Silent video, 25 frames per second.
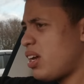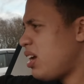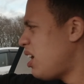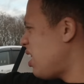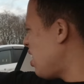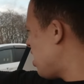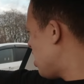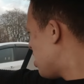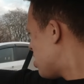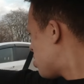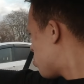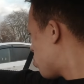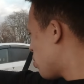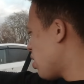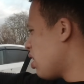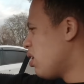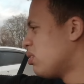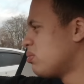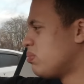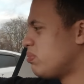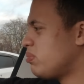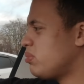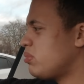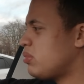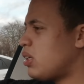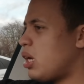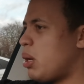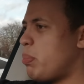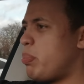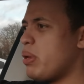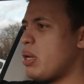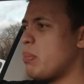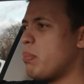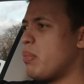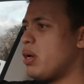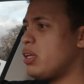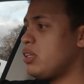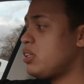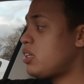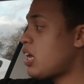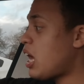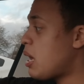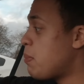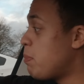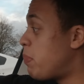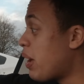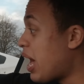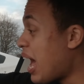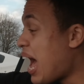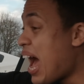is, well, a bit
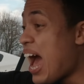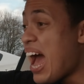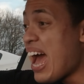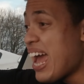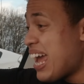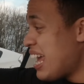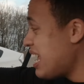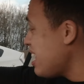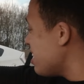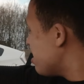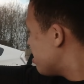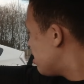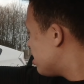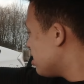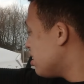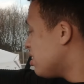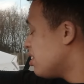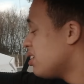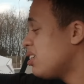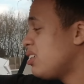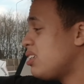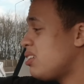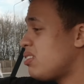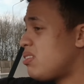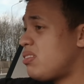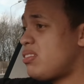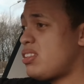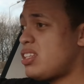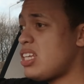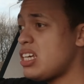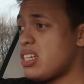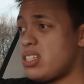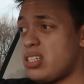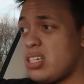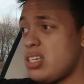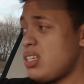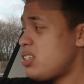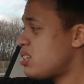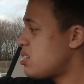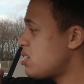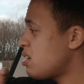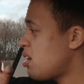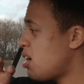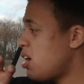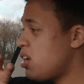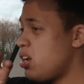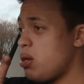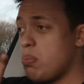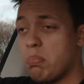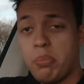mundane, but hey, this is
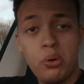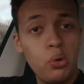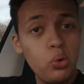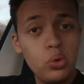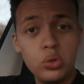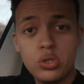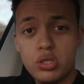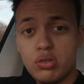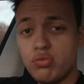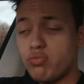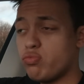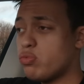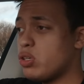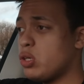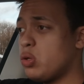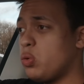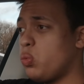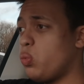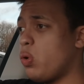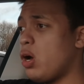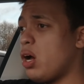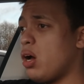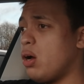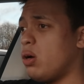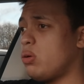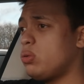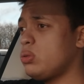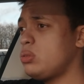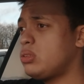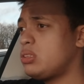an important real world